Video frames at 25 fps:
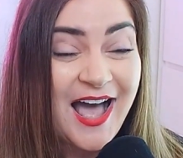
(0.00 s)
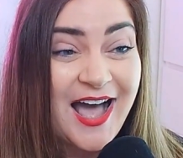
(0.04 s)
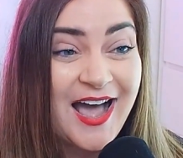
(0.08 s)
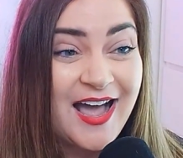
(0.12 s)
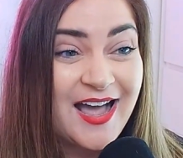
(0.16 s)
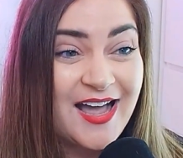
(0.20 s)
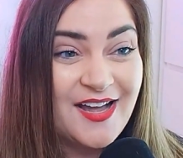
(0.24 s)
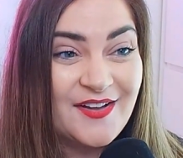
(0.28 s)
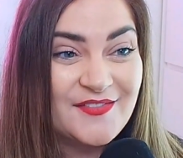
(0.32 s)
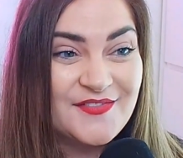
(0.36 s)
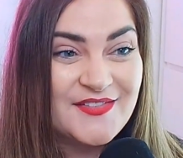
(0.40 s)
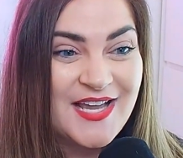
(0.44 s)

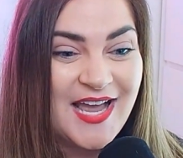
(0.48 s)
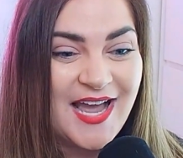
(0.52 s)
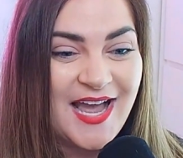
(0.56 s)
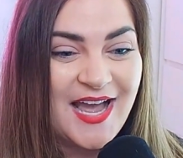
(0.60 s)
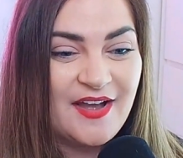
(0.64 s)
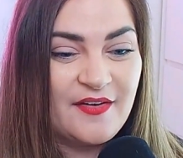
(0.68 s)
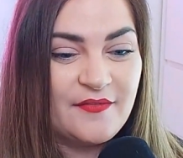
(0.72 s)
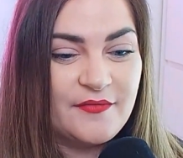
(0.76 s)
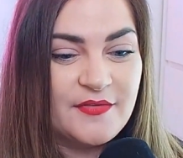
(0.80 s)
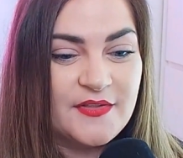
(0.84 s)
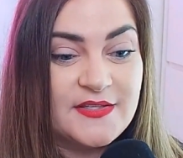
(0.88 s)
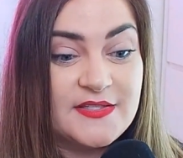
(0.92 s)
I have to
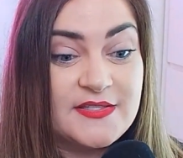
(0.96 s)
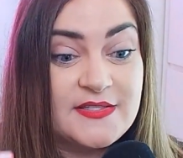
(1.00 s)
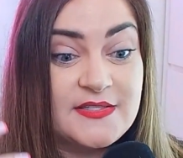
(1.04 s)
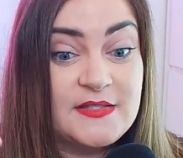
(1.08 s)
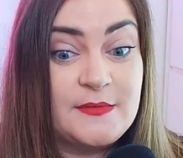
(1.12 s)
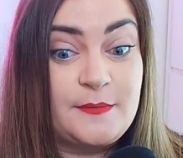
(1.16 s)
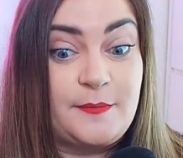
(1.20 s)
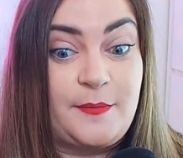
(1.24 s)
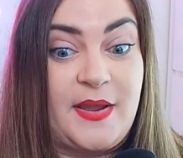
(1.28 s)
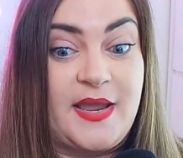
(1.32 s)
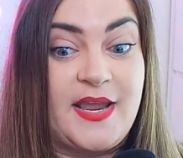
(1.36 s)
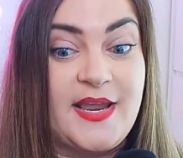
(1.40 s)
have the
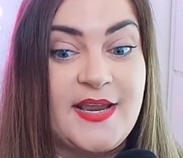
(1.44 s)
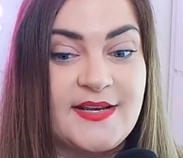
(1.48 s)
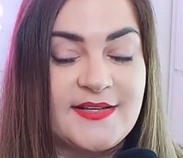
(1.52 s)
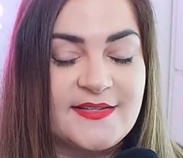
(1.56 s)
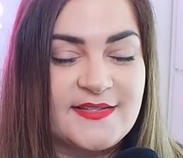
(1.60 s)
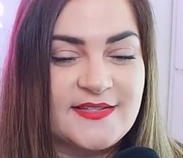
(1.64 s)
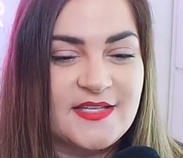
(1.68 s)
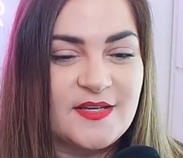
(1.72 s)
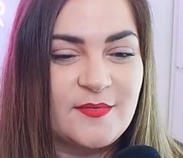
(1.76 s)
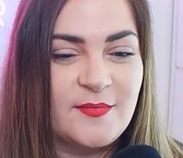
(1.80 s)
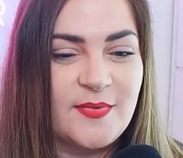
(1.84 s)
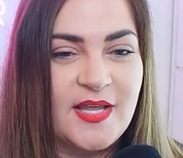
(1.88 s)

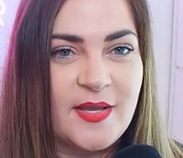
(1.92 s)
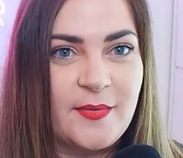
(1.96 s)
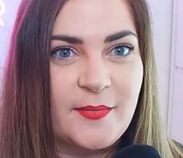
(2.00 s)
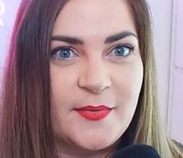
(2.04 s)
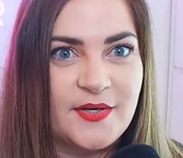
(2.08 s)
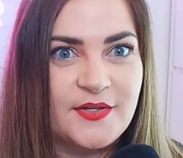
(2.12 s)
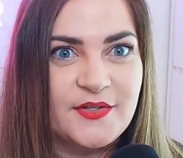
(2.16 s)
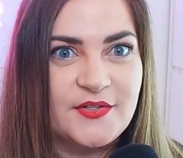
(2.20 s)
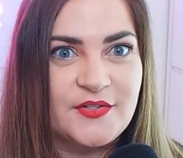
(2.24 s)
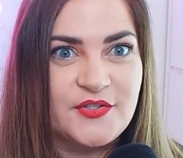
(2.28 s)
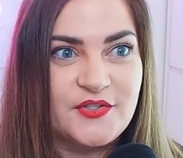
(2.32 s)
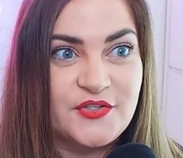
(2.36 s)
space to be
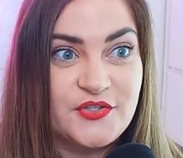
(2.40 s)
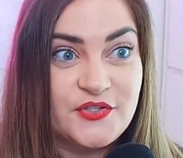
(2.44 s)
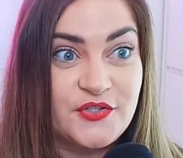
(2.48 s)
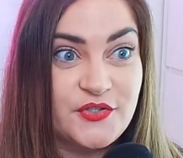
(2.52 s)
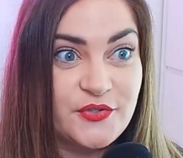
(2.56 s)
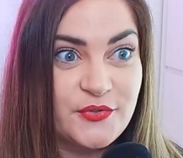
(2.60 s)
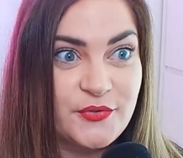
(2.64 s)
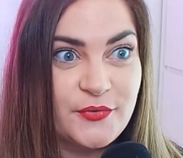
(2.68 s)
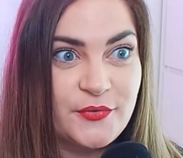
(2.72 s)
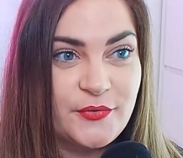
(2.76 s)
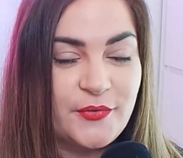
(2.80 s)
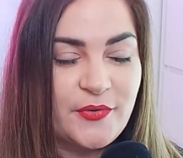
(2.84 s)
able to
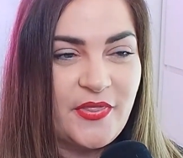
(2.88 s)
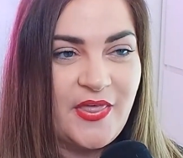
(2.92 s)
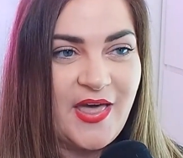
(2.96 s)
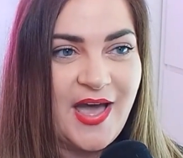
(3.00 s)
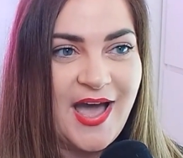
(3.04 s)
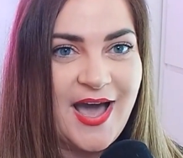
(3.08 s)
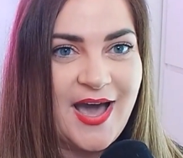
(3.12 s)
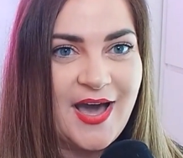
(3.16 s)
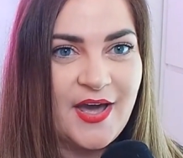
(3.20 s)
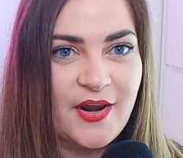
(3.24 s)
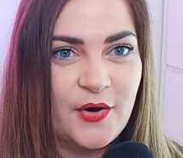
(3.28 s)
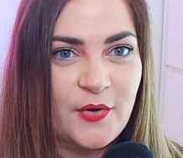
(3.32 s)
do
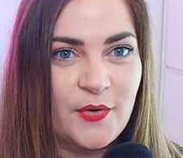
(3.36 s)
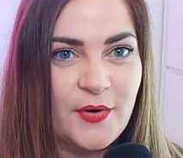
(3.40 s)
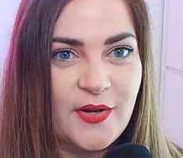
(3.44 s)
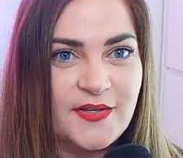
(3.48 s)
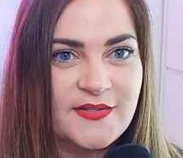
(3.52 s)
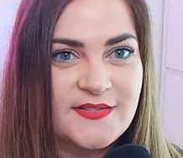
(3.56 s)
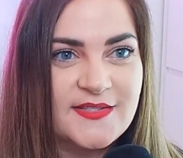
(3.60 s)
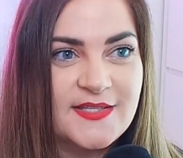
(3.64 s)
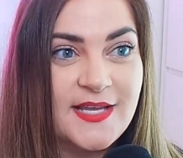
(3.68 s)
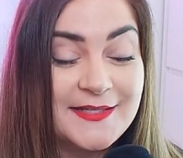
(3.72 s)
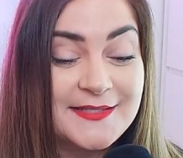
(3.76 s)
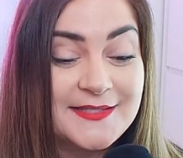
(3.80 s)
that, or
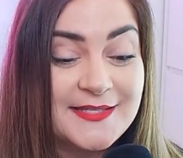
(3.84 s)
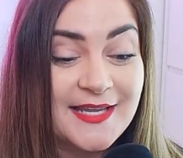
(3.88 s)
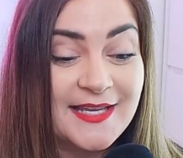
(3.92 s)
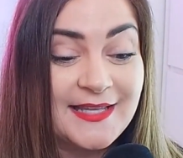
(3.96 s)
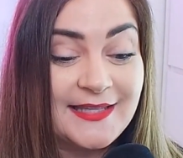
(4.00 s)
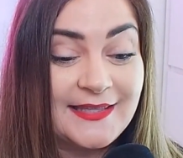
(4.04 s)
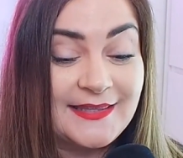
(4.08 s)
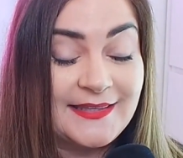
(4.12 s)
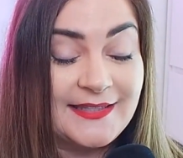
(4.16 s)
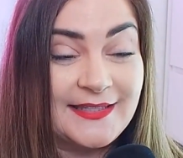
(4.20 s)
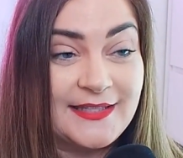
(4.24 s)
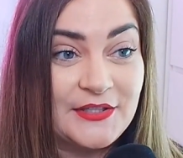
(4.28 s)
else it's
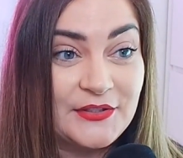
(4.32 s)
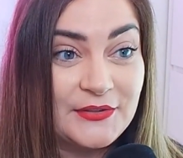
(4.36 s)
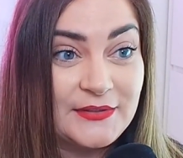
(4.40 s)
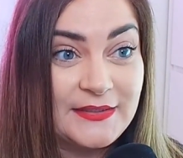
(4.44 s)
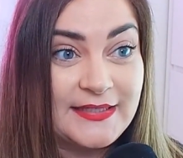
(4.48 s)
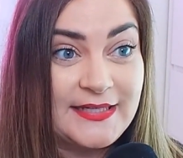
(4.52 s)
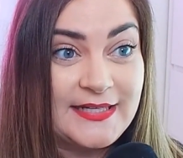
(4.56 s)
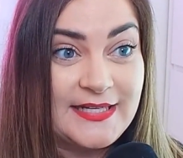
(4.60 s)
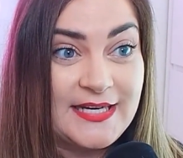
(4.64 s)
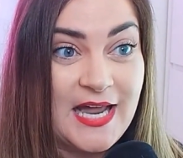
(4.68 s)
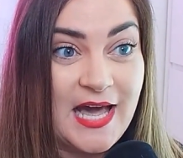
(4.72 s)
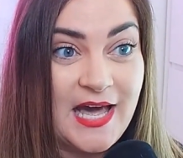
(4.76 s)
like
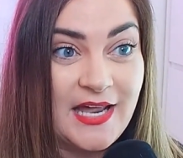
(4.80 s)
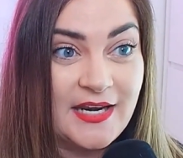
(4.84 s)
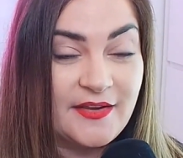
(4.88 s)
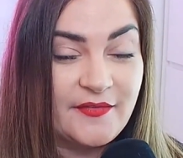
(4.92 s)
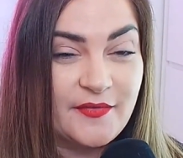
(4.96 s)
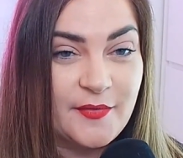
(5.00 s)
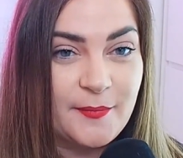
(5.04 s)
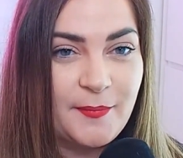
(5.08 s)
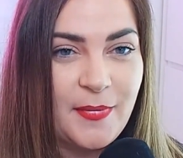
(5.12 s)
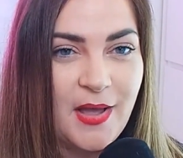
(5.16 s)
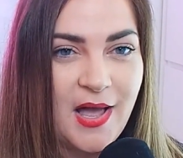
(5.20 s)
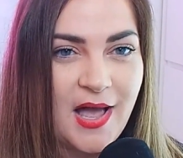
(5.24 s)
literally not
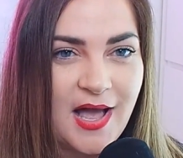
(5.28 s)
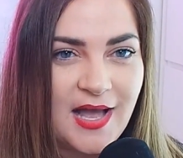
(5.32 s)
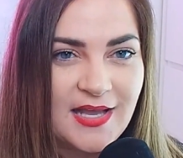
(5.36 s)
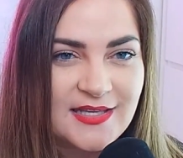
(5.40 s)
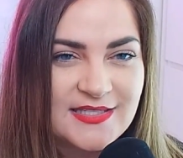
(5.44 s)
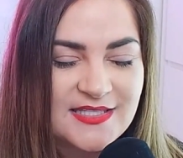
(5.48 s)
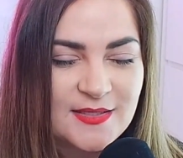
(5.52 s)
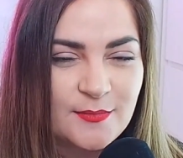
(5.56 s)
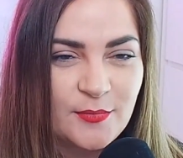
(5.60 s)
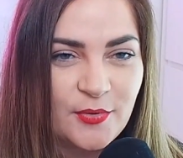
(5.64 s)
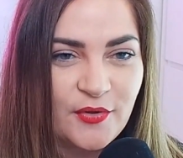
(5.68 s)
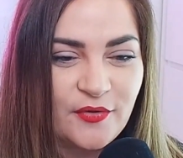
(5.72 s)
even
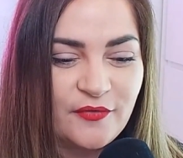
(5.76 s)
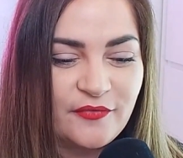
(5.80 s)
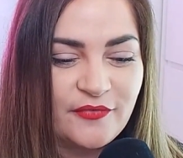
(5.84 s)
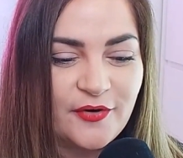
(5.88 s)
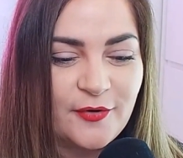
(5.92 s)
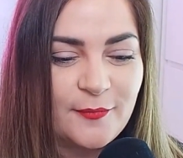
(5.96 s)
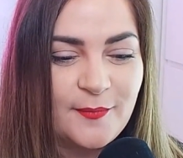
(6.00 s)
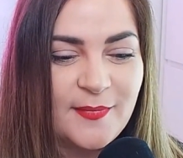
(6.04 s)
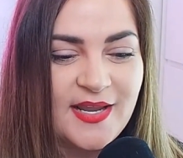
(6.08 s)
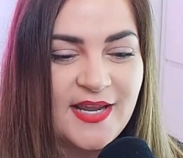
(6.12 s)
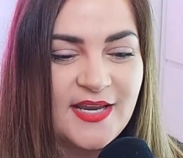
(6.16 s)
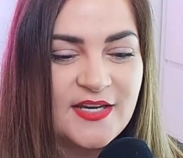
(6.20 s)
possible
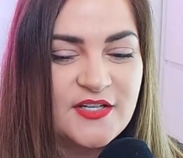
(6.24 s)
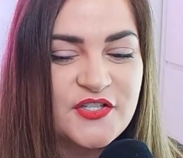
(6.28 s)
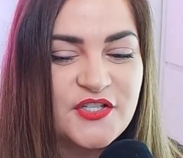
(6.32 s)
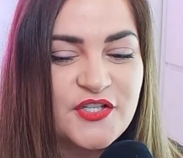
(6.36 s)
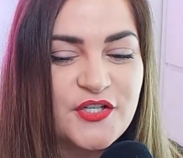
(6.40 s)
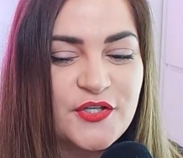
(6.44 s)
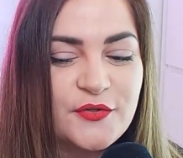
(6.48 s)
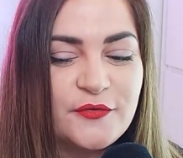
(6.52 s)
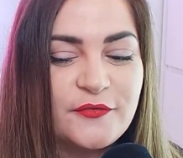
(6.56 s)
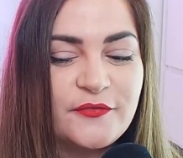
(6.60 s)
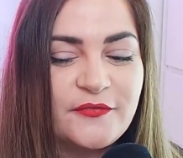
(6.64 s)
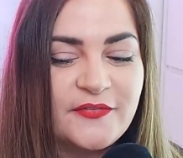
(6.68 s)
for me.
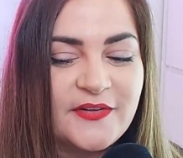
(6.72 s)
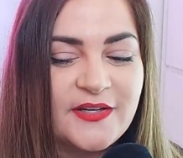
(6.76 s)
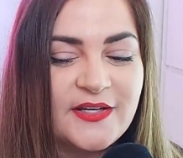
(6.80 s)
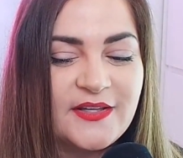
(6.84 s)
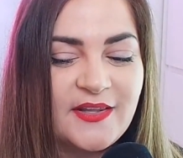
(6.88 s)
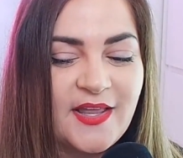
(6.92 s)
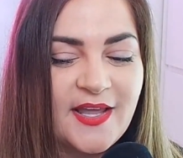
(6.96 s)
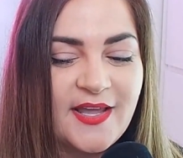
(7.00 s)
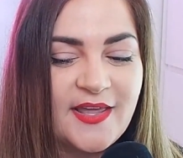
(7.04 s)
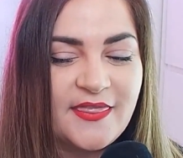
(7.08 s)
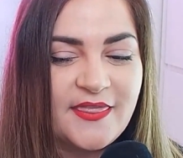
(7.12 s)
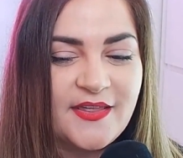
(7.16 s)
Do you
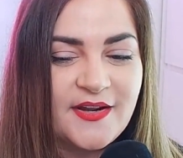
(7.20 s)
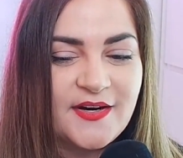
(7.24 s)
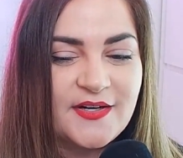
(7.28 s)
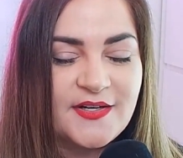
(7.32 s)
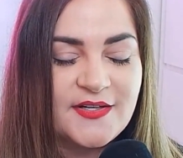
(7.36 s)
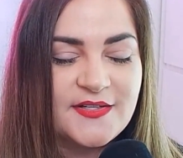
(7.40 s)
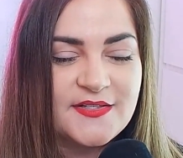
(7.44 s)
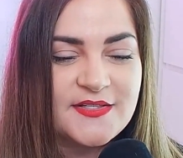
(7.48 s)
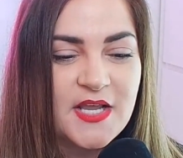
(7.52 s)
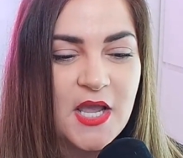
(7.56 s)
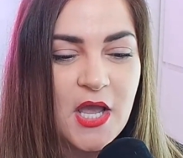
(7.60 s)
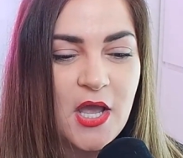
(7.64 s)
feel like
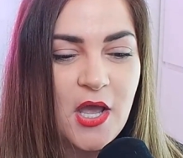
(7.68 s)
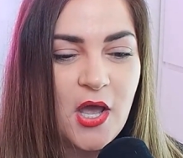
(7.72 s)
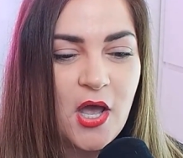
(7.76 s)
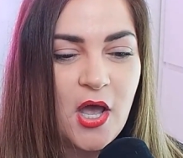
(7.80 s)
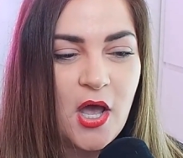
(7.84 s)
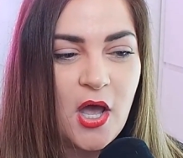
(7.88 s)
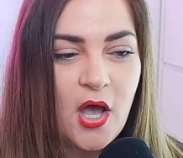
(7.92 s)
there's